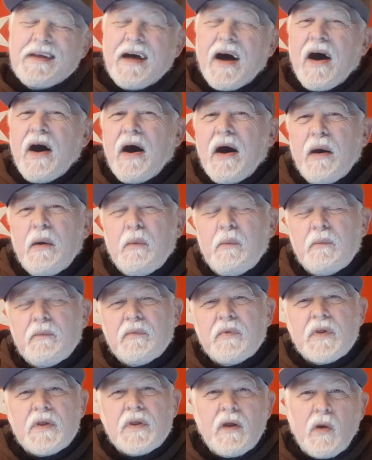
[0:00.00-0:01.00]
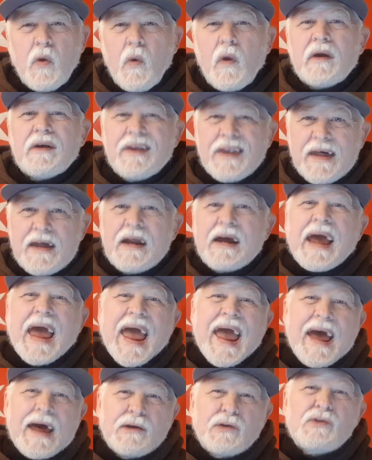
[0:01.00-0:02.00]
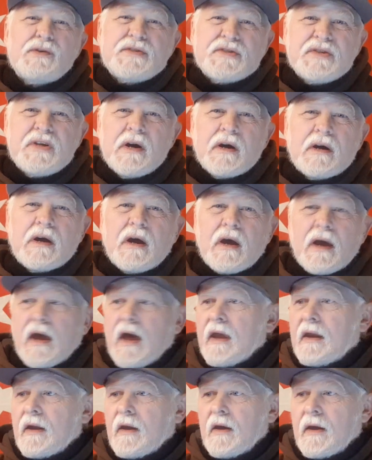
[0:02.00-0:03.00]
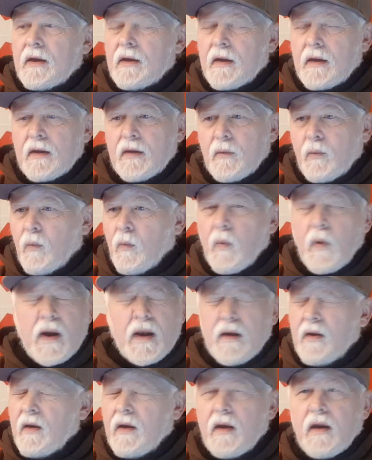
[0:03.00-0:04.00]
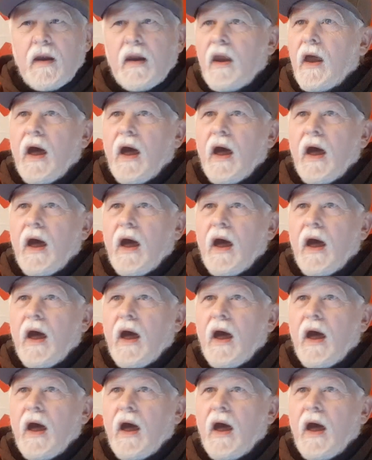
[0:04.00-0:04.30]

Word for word: uh, the Lord lit a candlestick. And uh, when